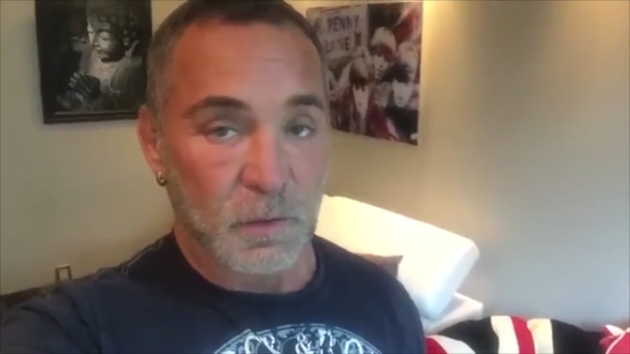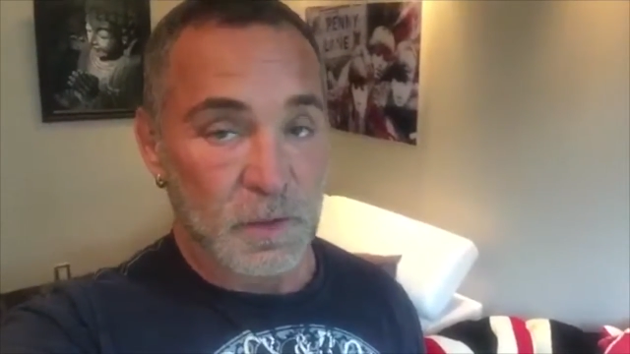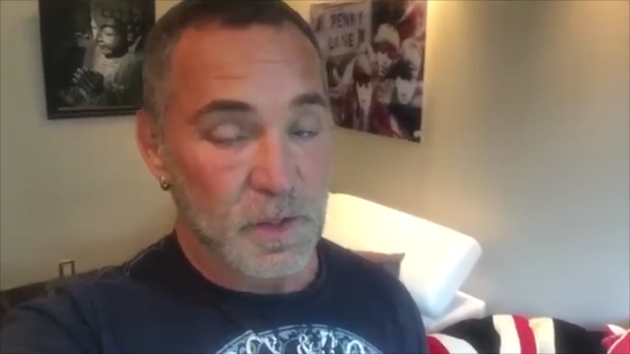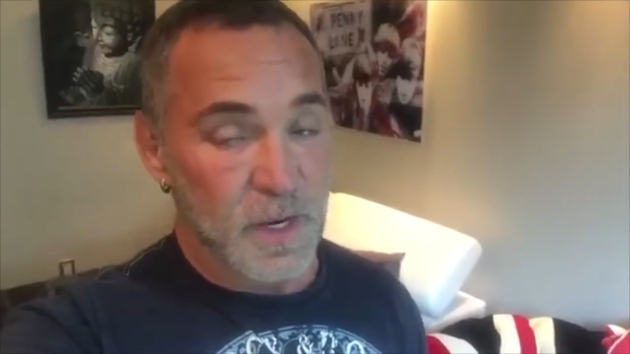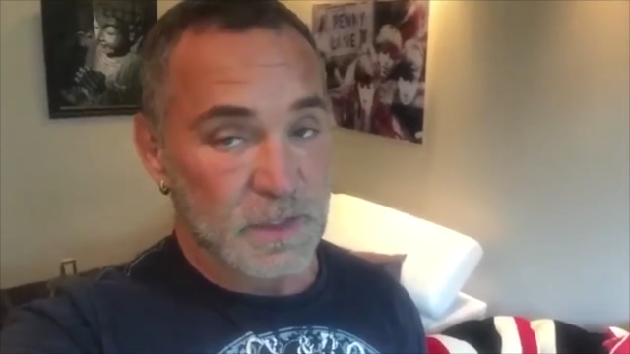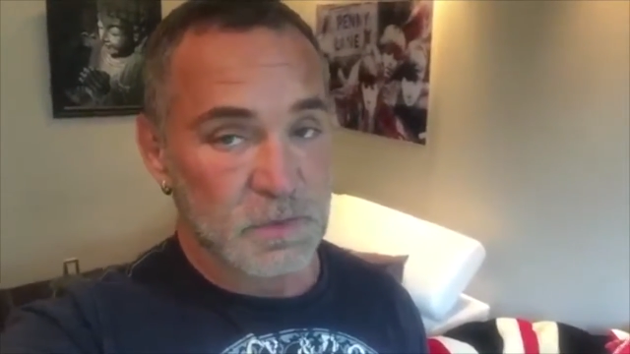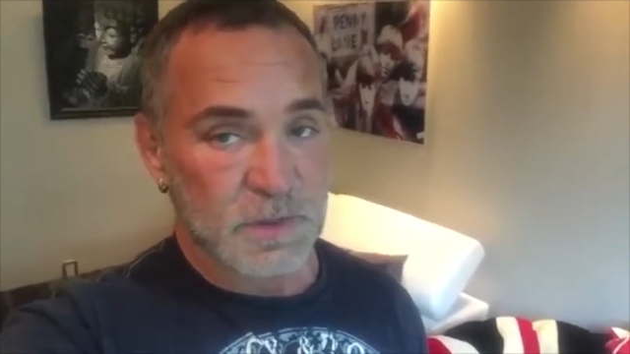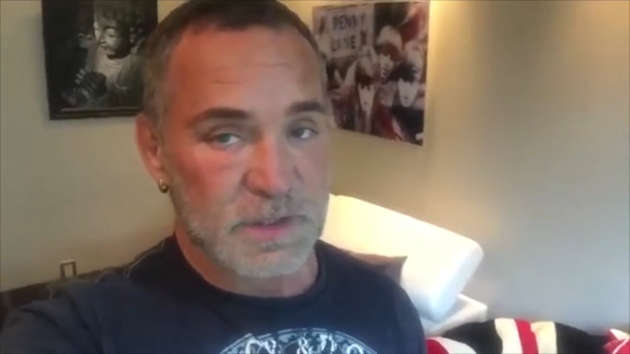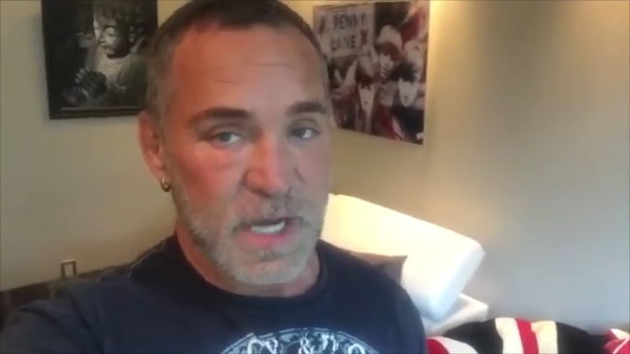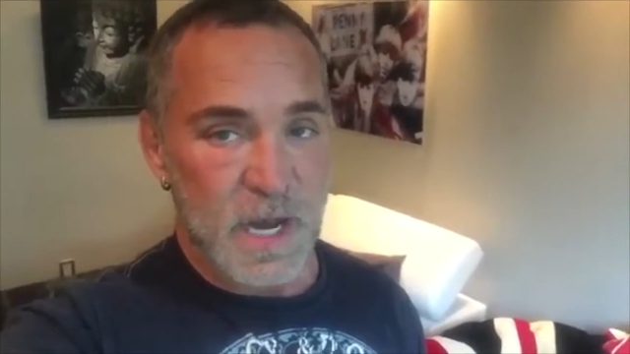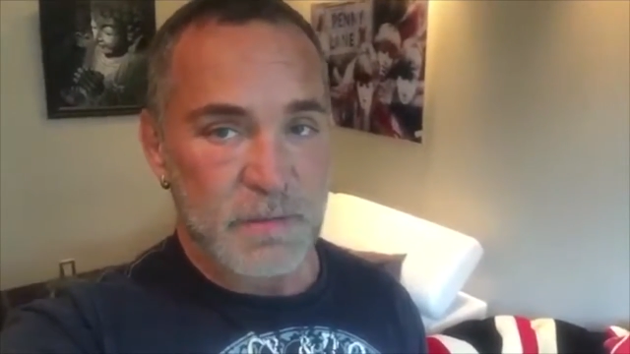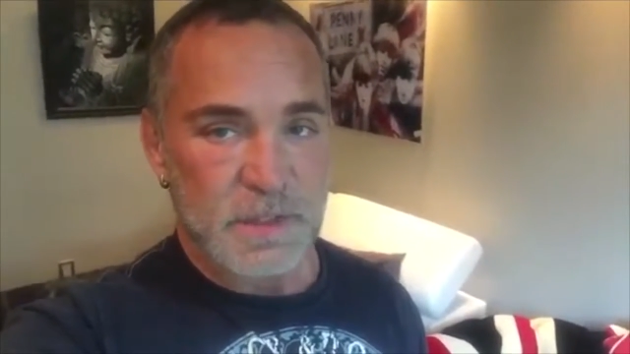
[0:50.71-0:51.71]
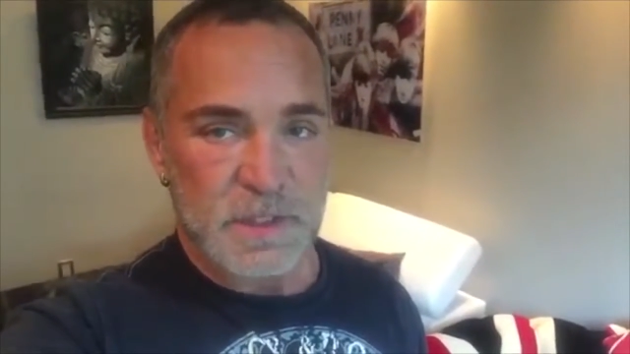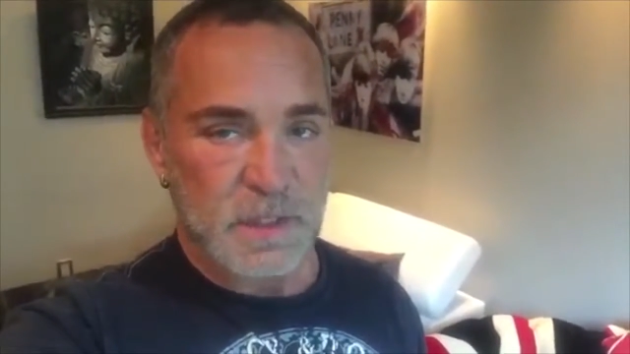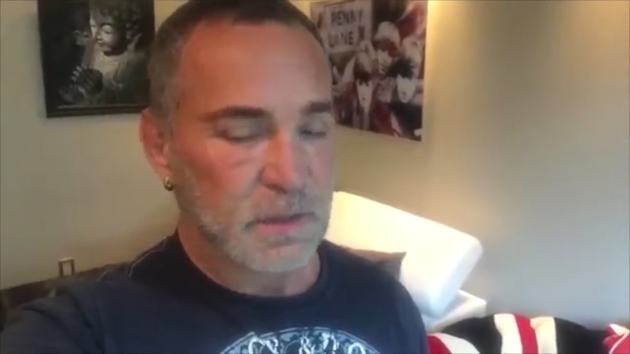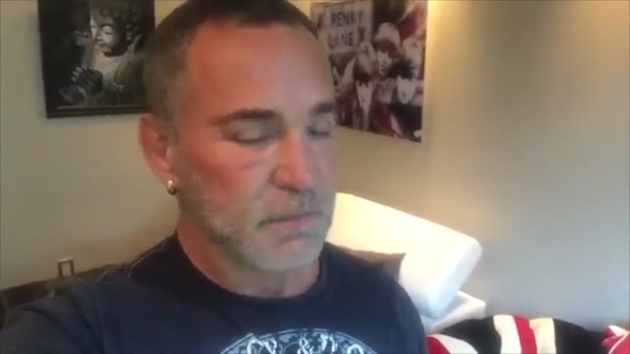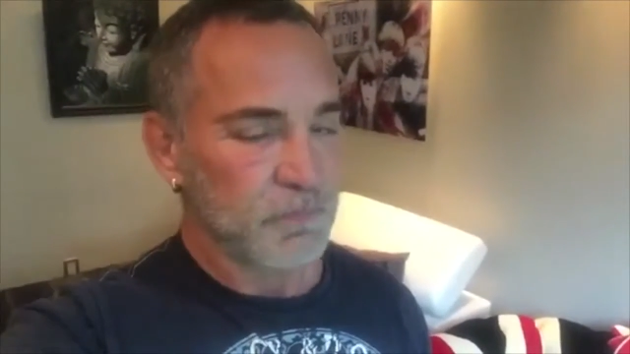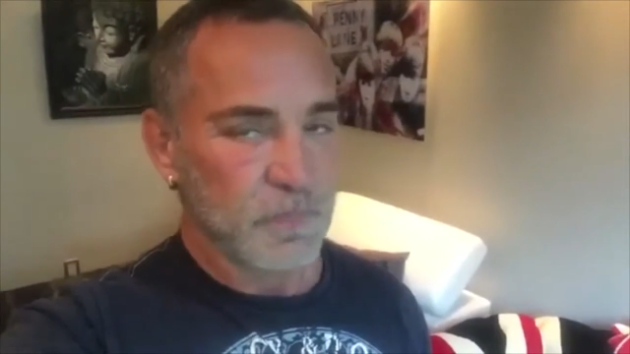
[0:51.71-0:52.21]
When you ask what time is
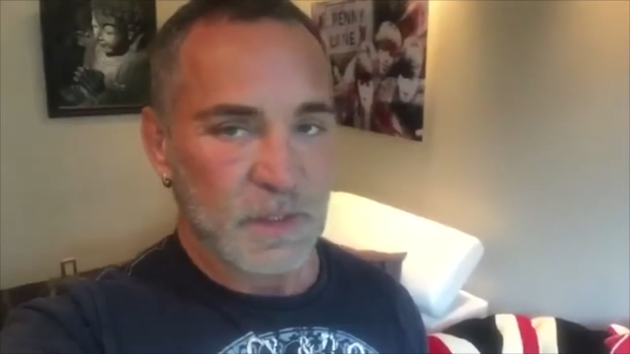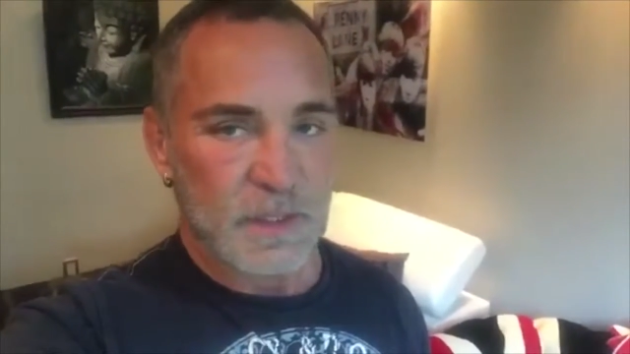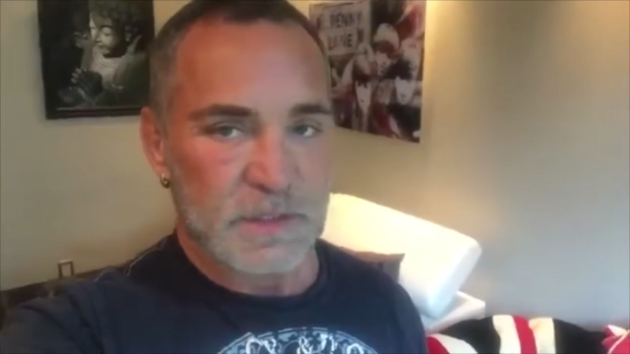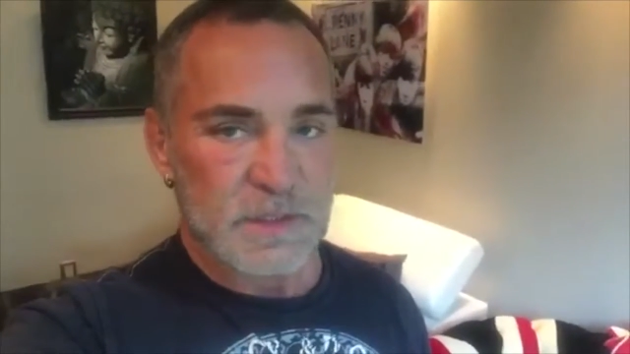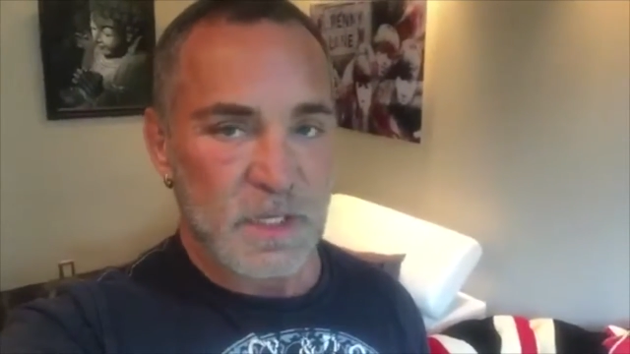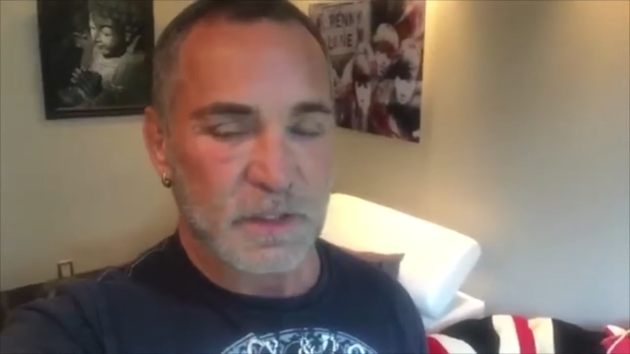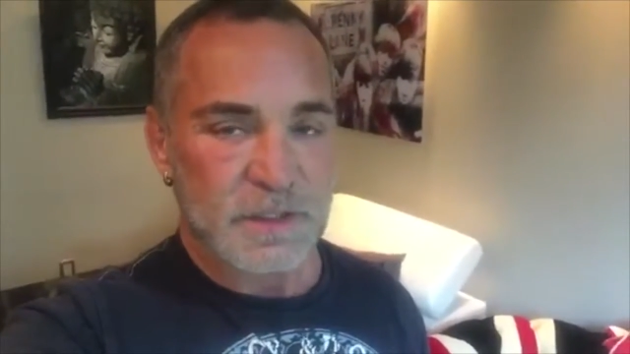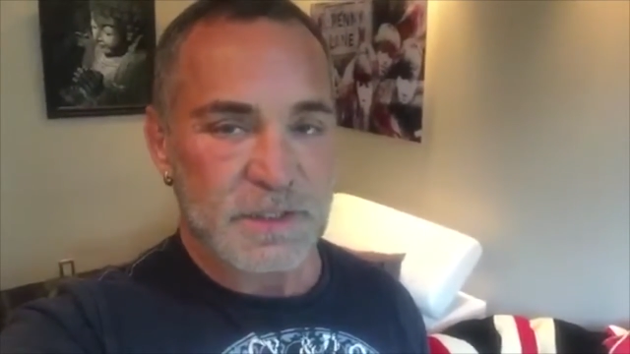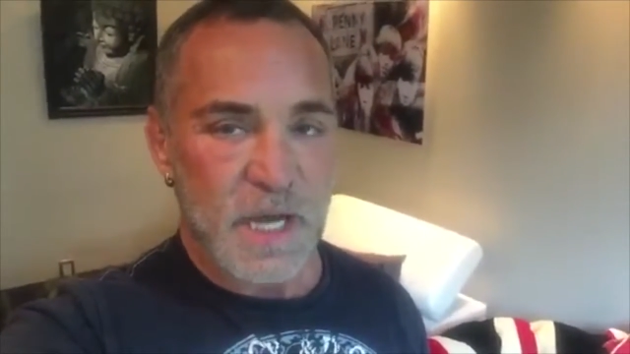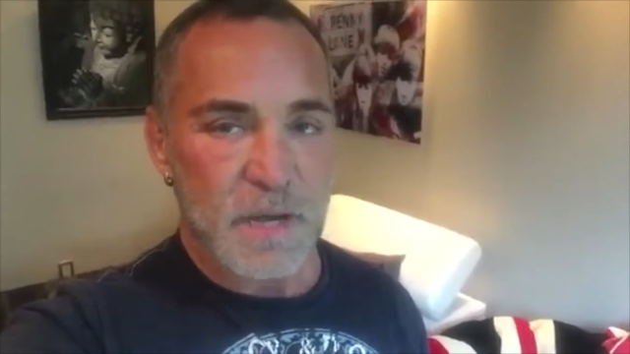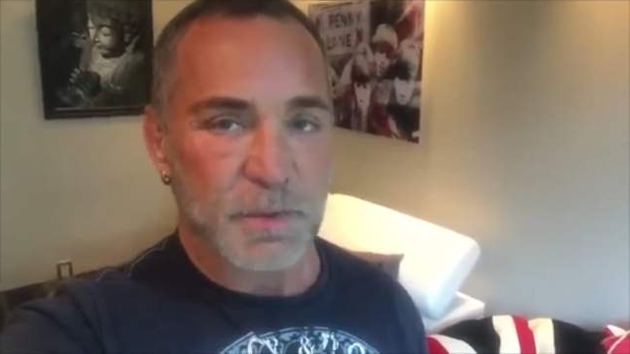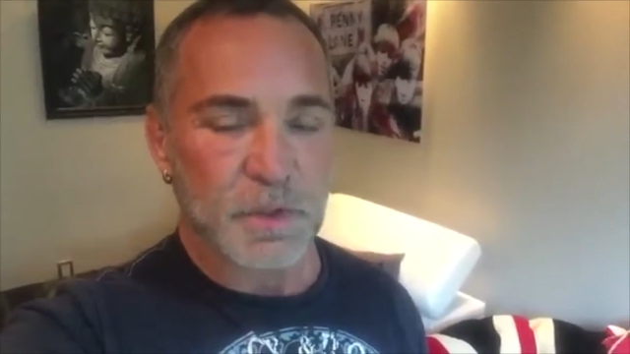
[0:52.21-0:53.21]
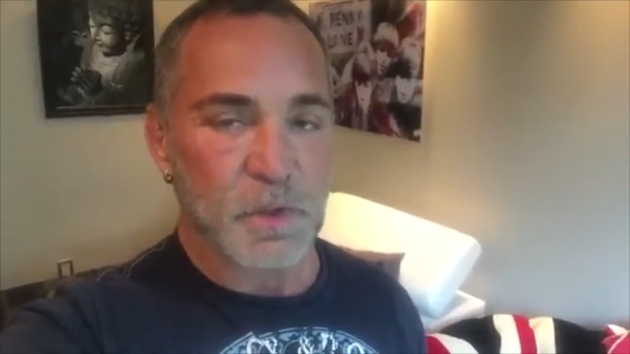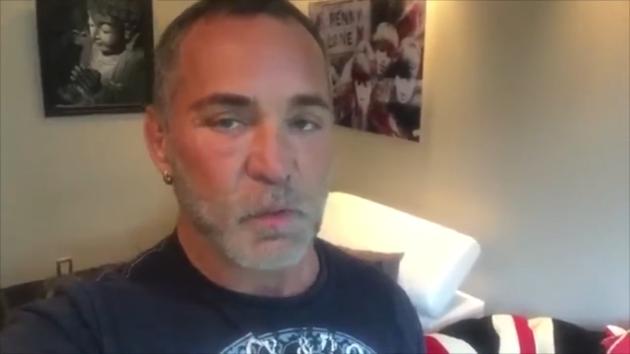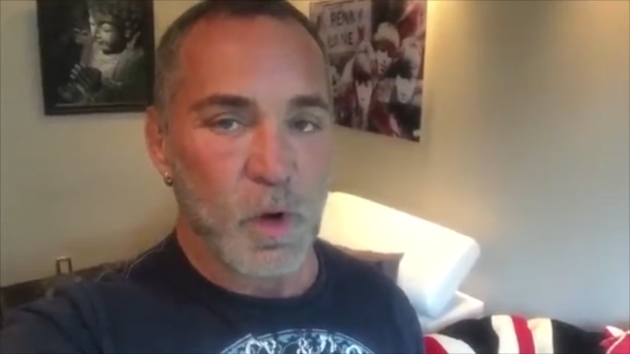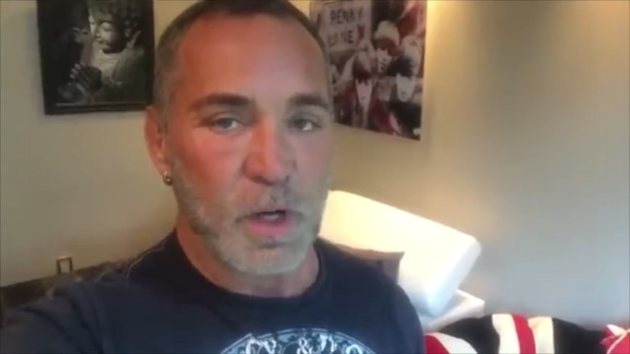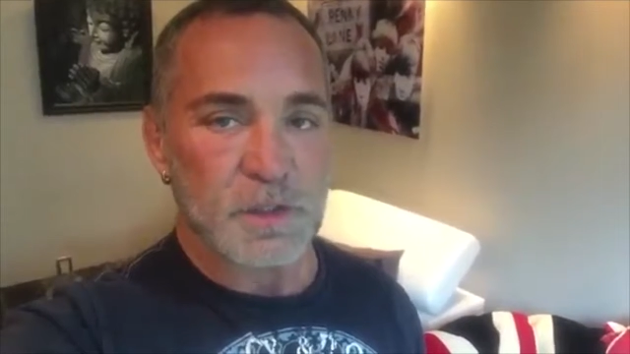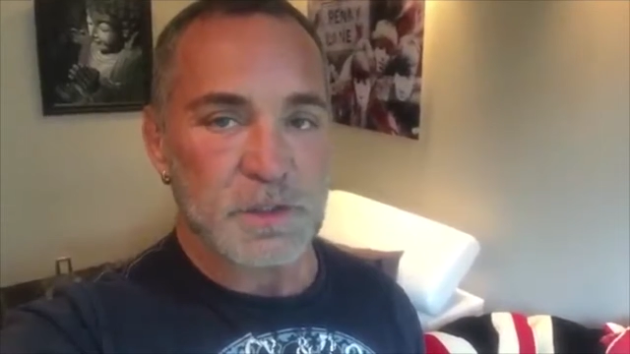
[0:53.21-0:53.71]
it, it's not the time on your
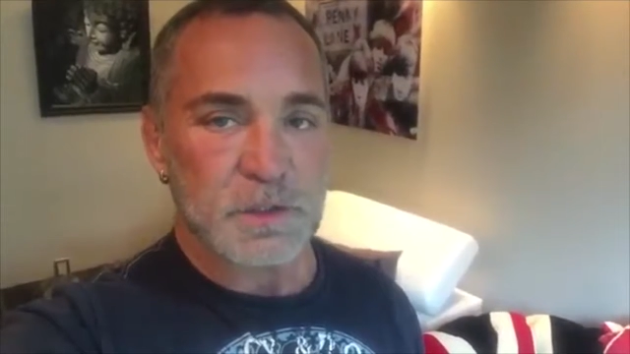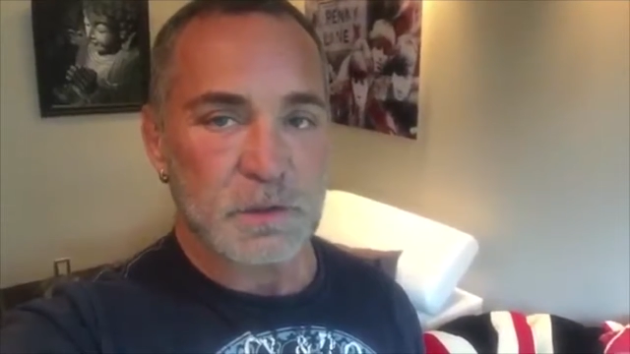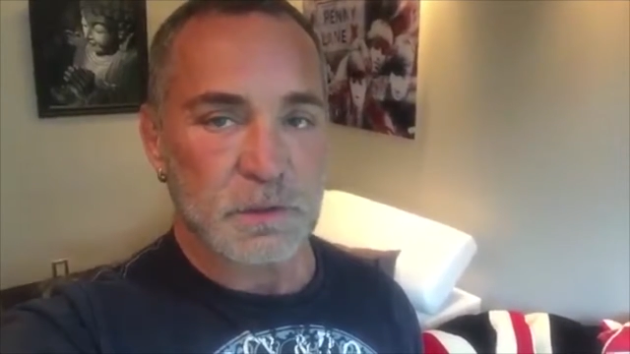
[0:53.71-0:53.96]
watch,